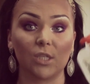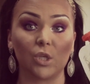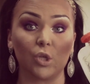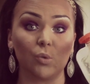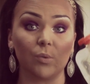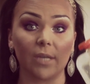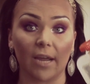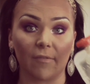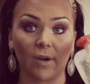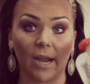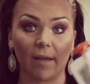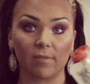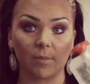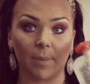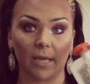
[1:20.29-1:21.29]
so you never
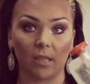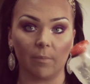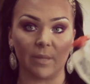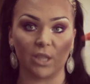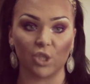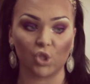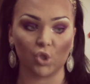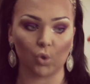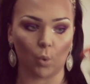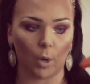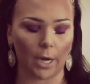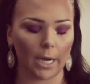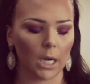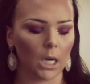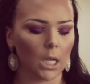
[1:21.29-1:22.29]
have to buy them at the
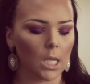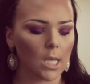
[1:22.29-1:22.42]
store.